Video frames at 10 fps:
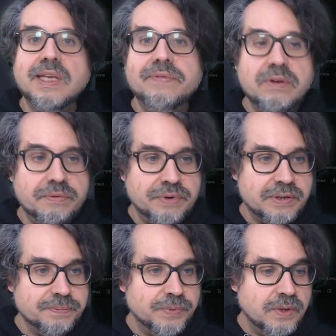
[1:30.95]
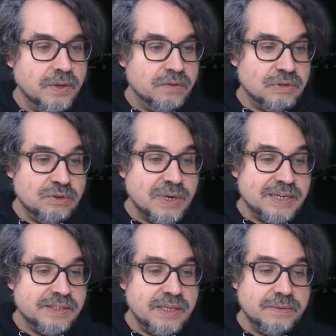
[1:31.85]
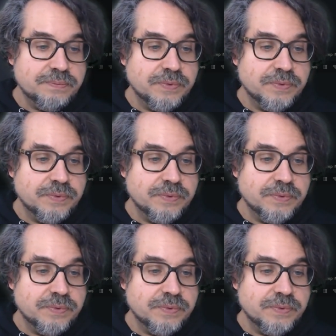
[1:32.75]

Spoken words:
if you prefer. So as you can see,